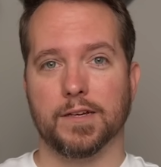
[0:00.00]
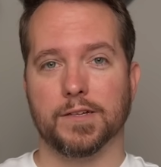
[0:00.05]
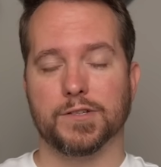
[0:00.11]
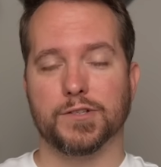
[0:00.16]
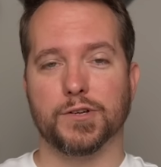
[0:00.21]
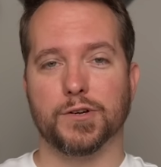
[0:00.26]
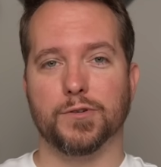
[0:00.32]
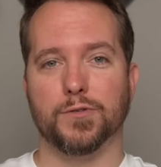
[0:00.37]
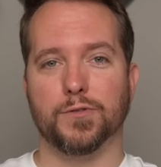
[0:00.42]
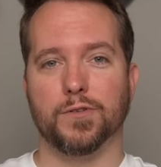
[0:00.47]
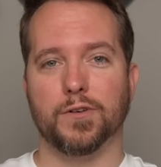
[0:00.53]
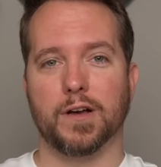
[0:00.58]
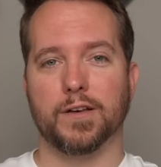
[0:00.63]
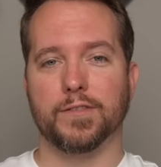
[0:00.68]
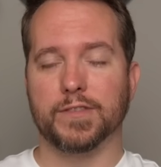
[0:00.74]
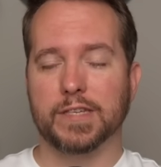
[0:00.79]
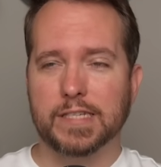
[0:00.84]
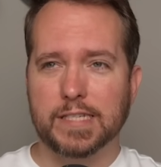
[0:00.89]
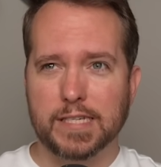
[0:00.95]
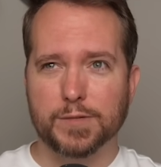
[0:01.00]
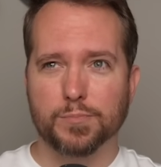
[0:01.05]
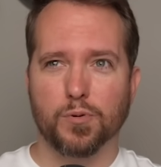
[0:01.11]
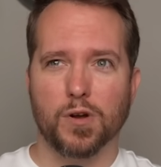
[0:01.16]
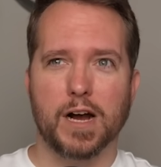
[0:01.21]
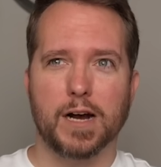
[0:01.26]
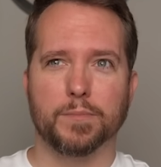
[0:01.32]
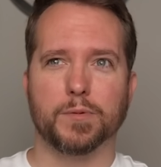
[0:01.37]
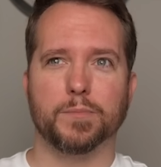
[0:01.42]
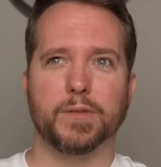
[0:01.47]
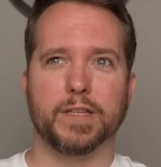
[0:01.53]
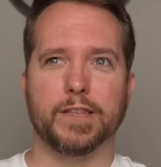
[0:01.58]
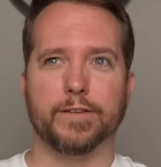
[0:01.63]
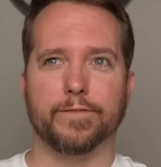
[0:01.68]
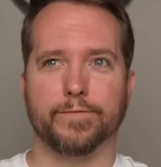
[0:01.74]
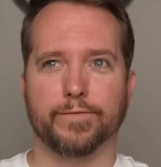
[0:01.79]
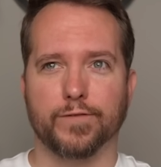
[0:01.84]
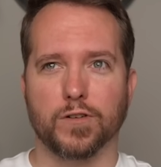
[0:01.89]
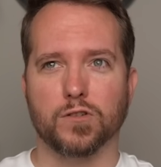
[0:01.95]
So, this is probably
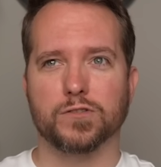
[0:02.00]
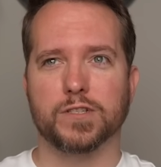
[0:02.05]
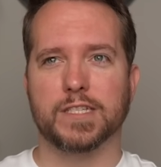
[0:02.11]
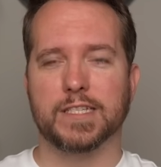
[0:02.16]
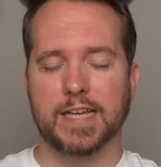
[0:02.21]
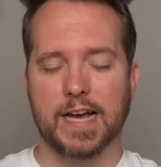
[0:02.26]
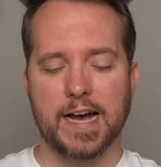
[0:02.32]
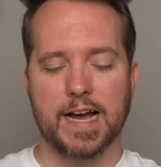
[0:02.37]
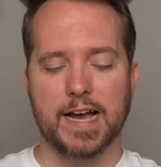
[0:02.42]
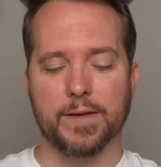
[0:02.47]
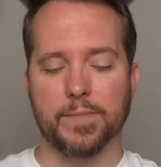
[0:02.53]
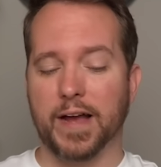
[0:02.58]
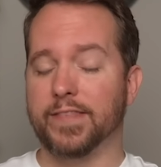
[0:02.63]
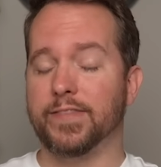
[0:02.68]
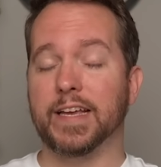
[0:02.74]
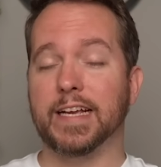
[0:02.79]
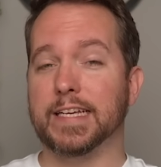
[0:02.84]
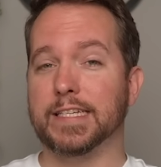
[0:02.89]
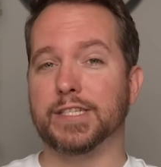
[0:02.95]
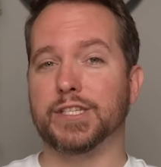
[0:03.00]
the first time, I think